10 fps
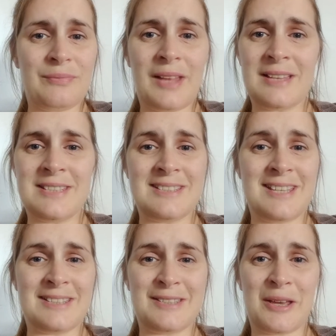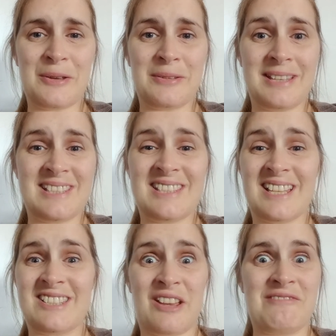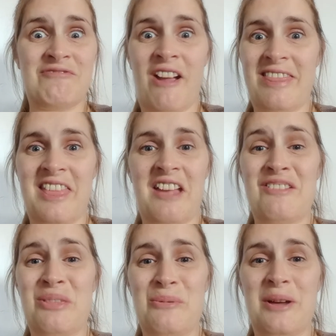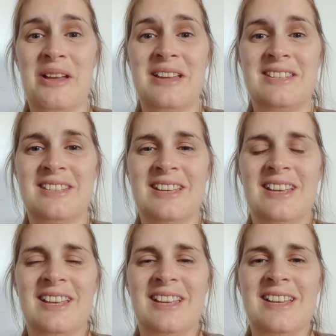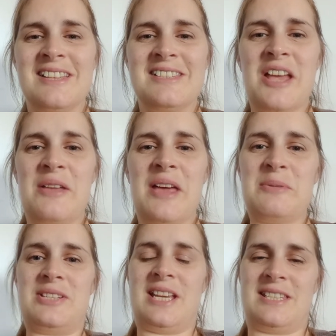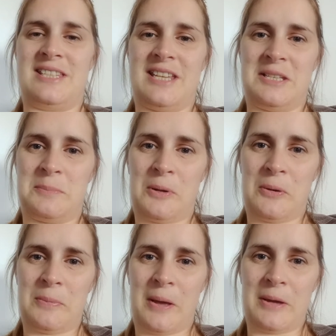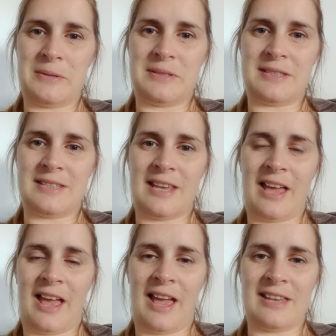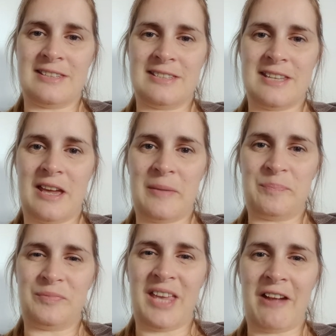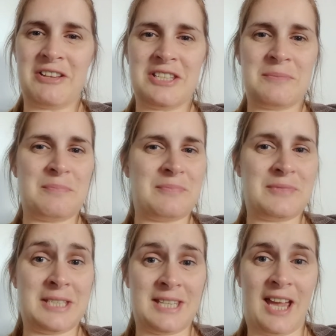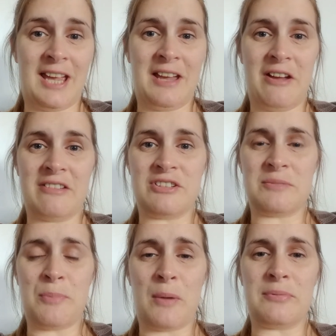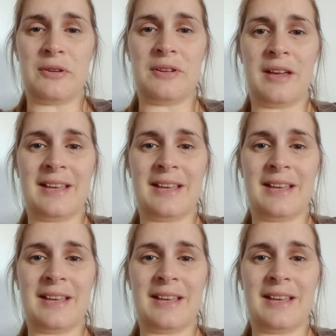as it says. So it says so right there in the word. So that was yesterday's blog post. And I just popped on a